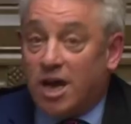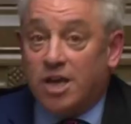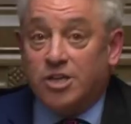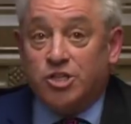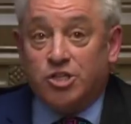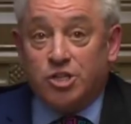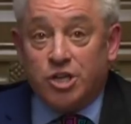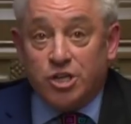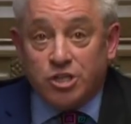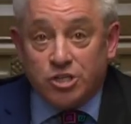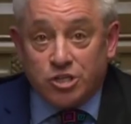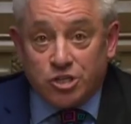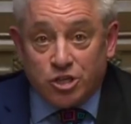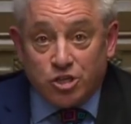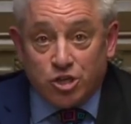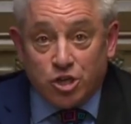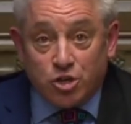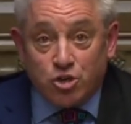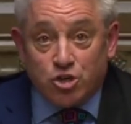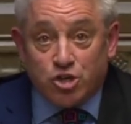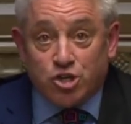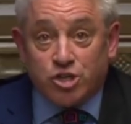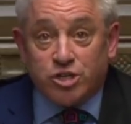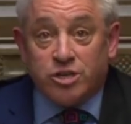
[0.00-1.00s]
as an
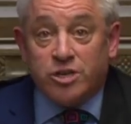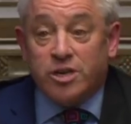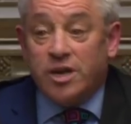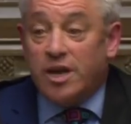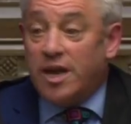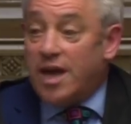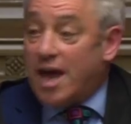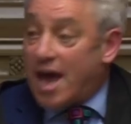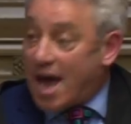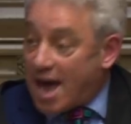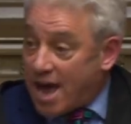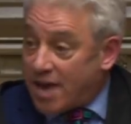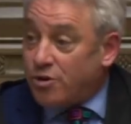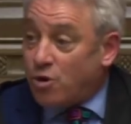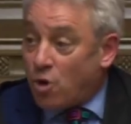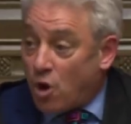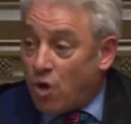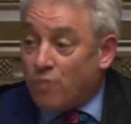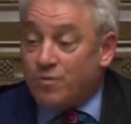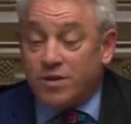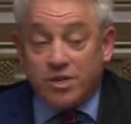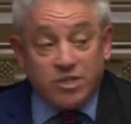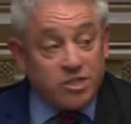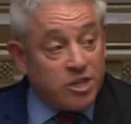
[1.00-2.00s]
institution and
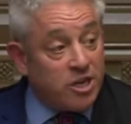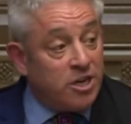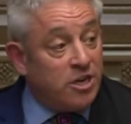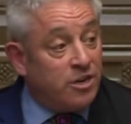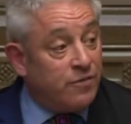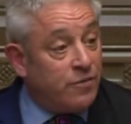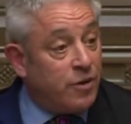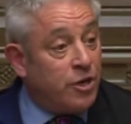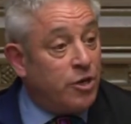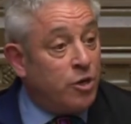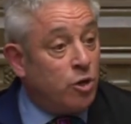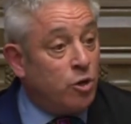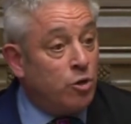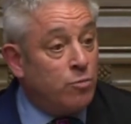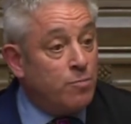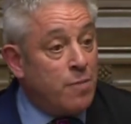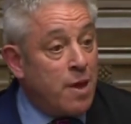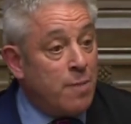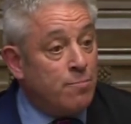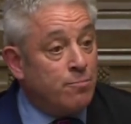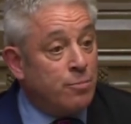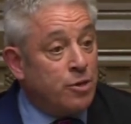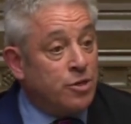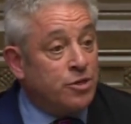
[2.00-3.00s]
of its individual
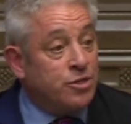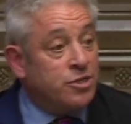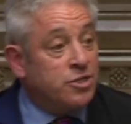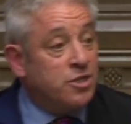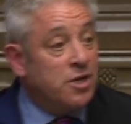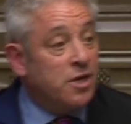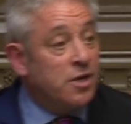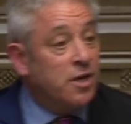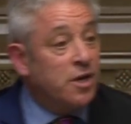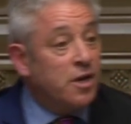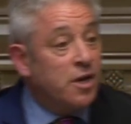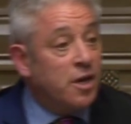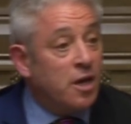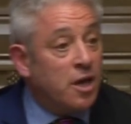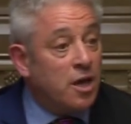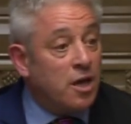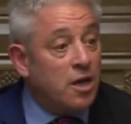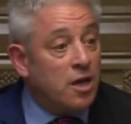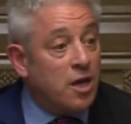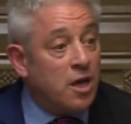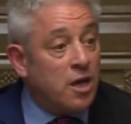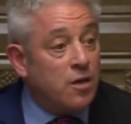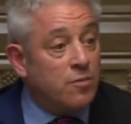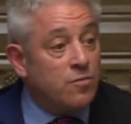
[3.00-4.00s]
members.
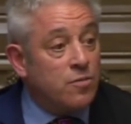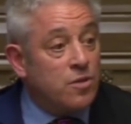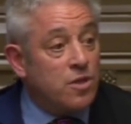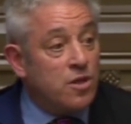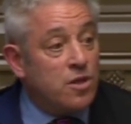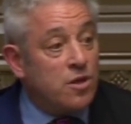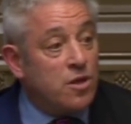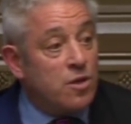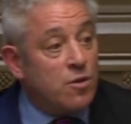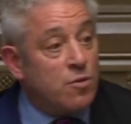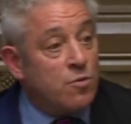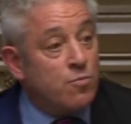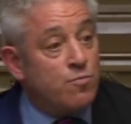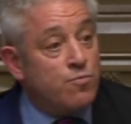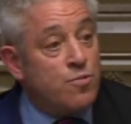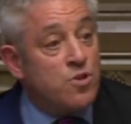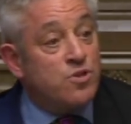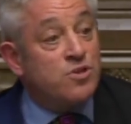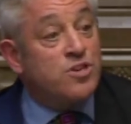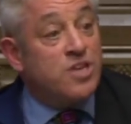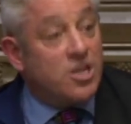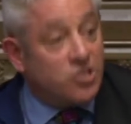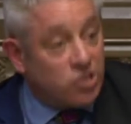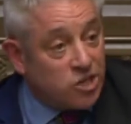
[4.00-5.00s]

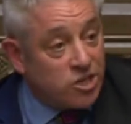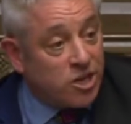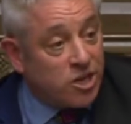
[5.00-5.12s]
Yes,